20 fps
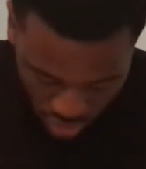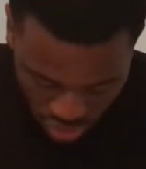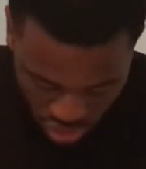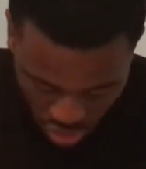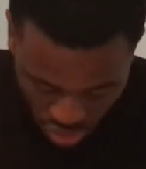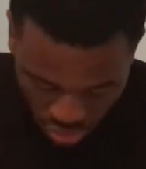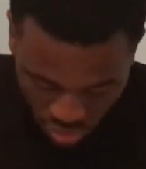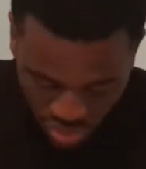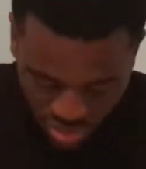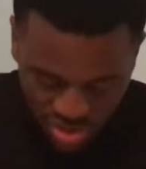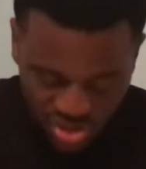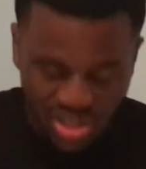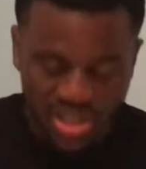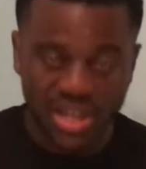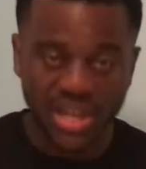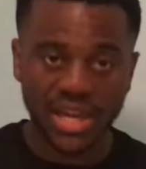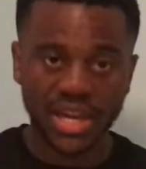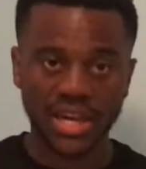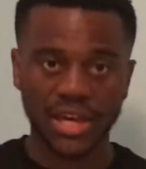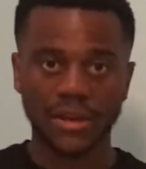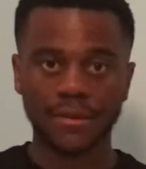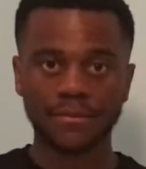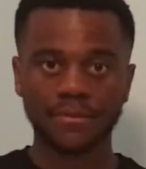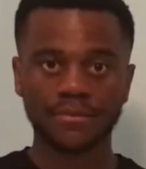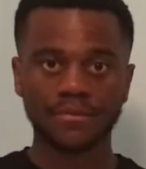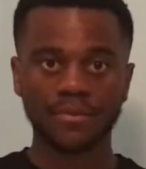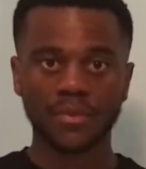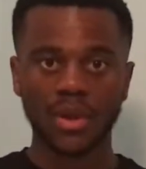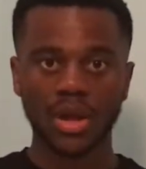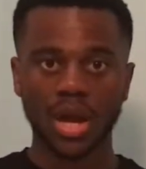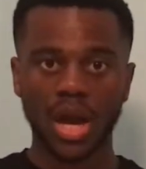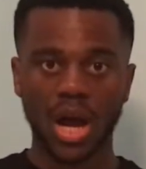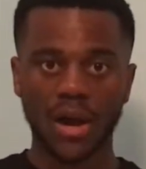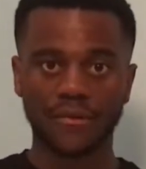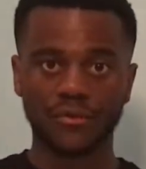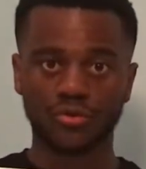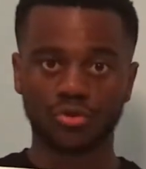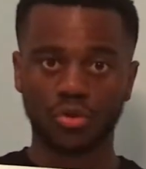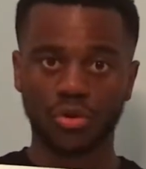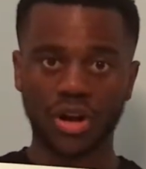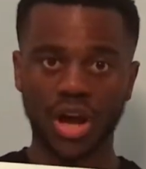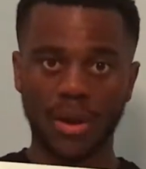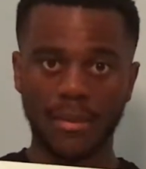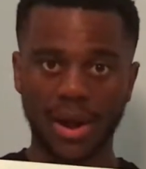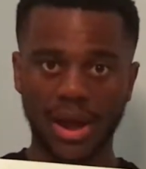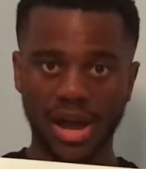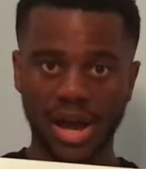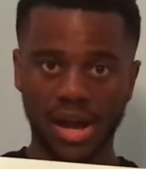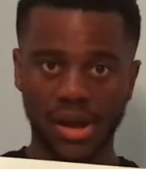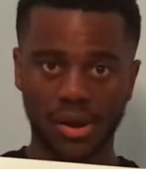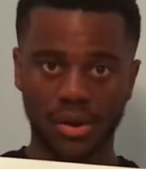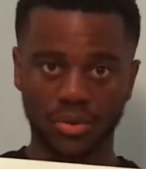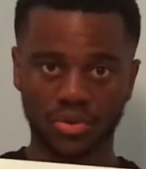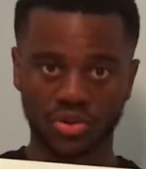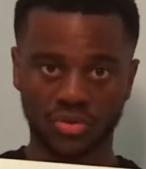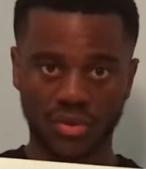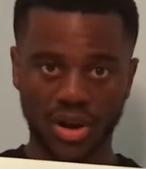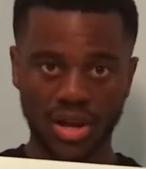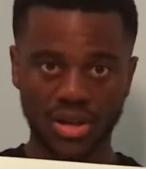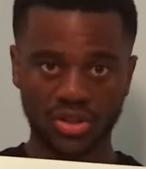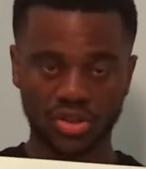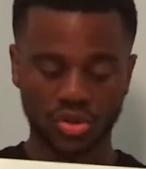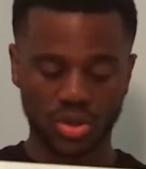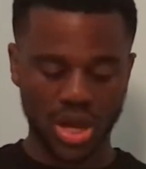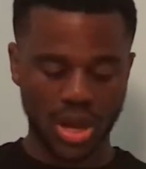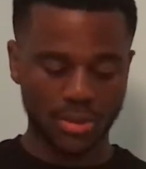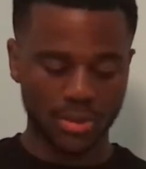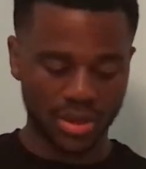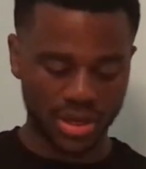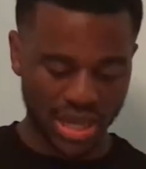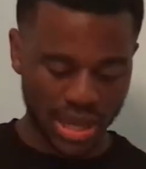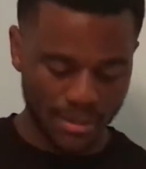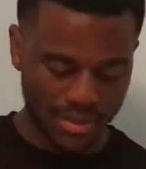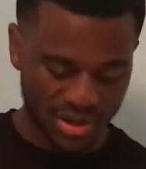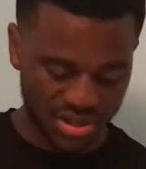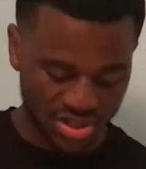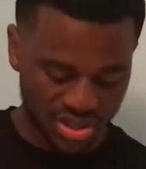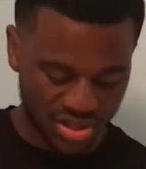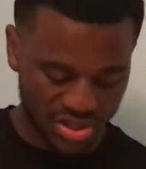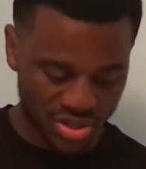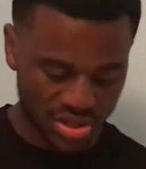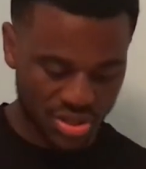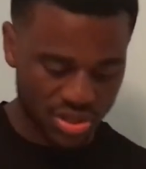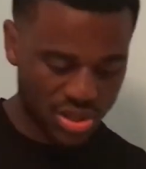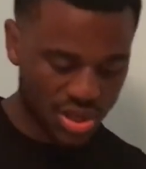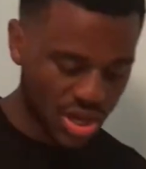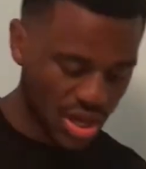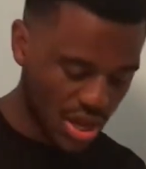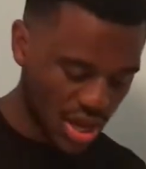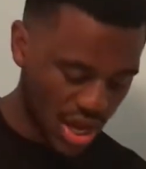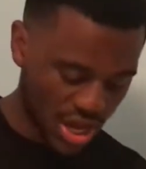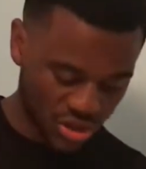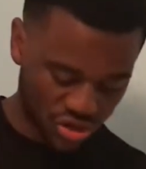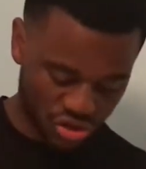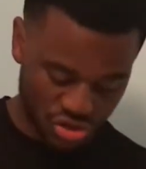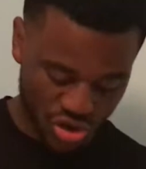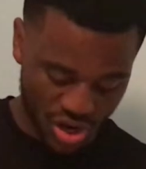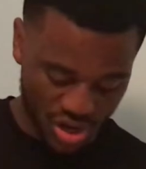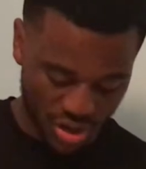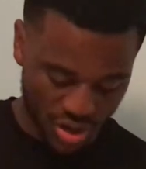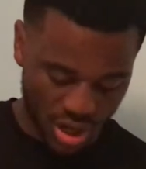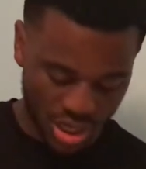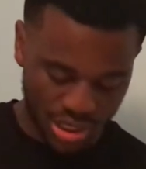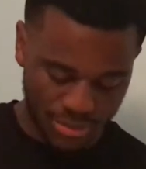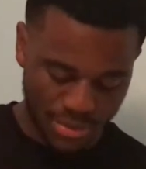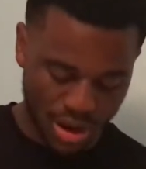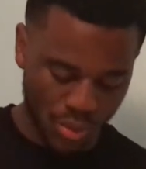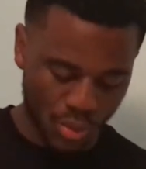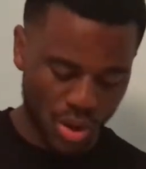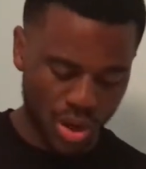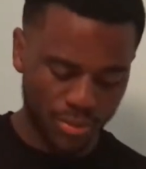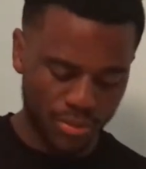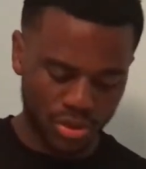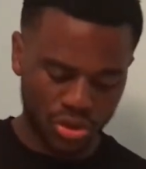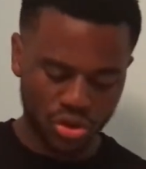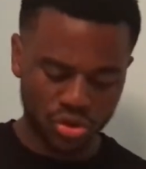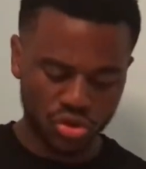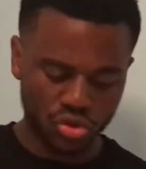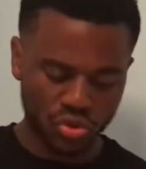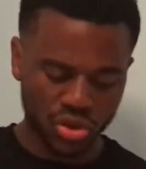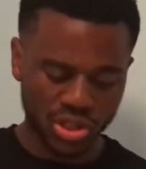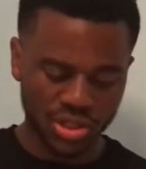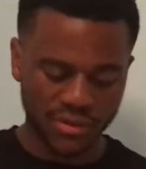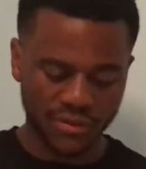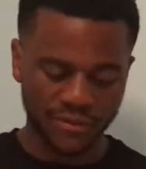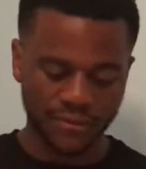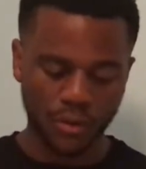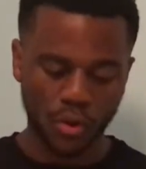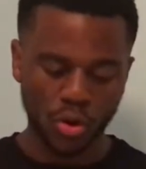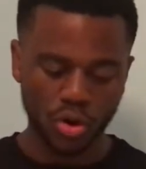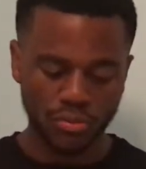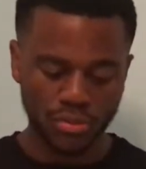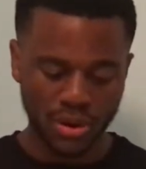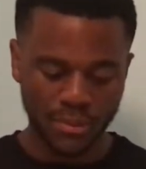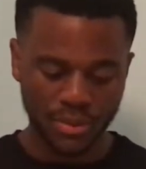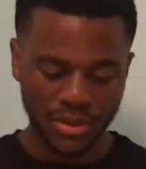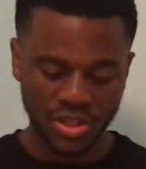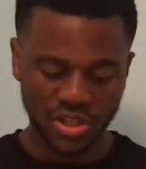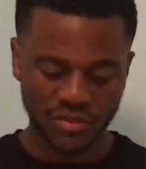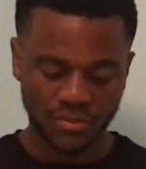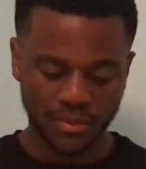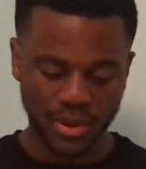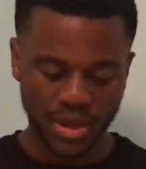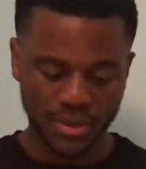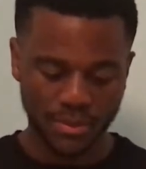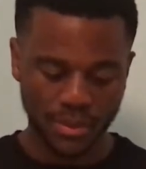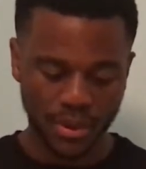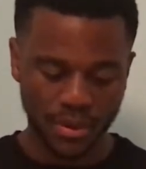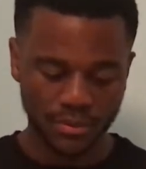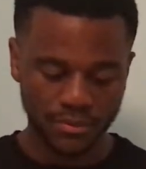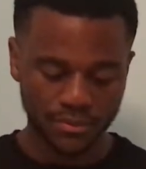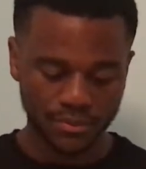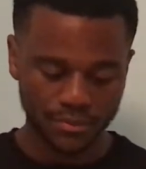So you'll see here, I've drawn out my eye holes, alright? So now I'm gonna get my scissors and try and cut them out. What I'm gonna do is fold my piece of paper